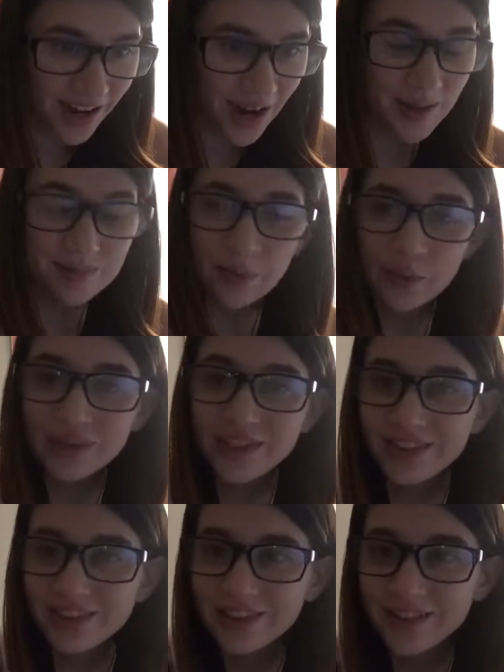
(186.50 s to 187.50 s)
I'm only
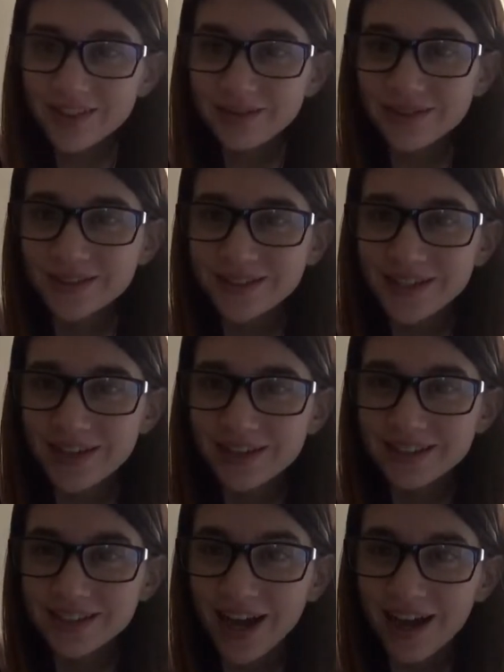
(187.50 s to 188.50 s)
30%
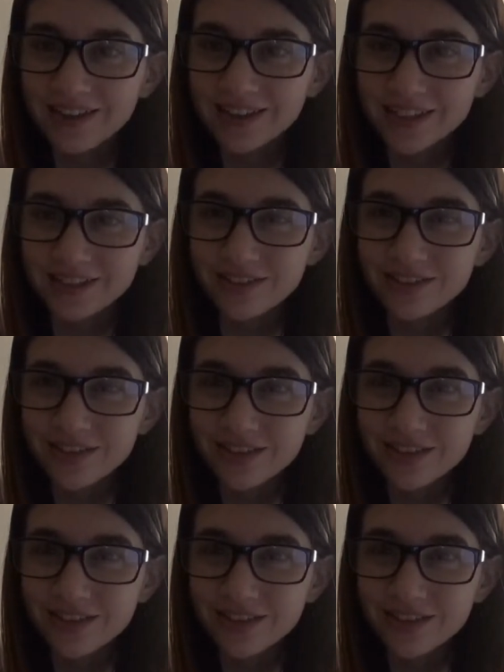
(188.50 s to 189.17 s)
Italian.